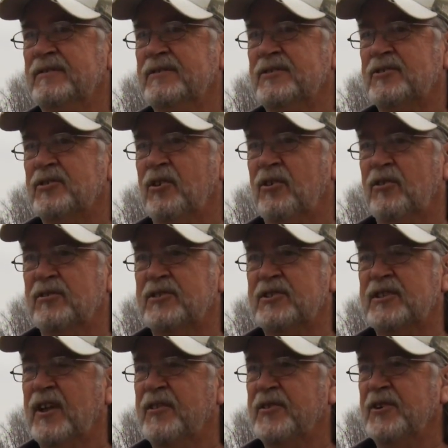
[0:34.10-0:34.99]
so
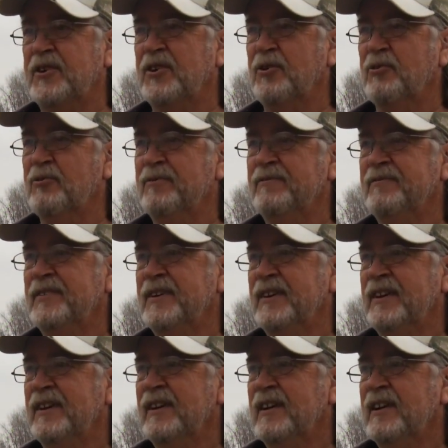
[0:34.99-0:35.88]
it's nothing new
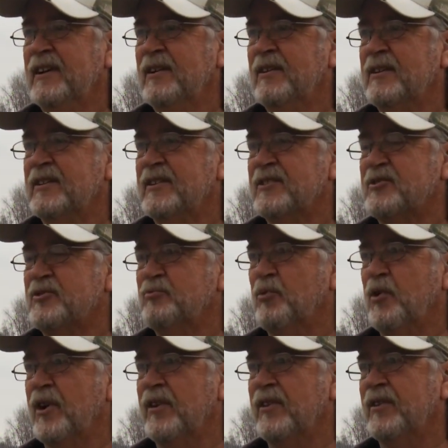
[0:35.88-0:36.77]
this is
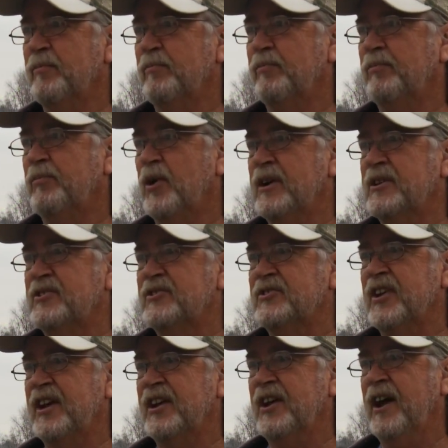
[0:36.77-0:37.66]
one of the
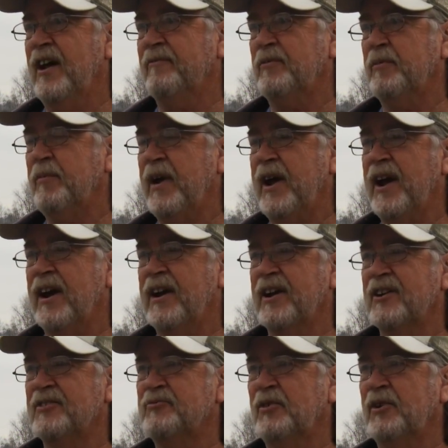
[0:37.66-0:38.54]
prices that you have to pay, I
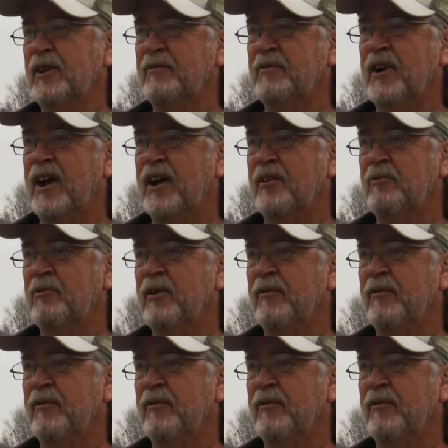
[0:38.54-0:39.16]
guess, for living on the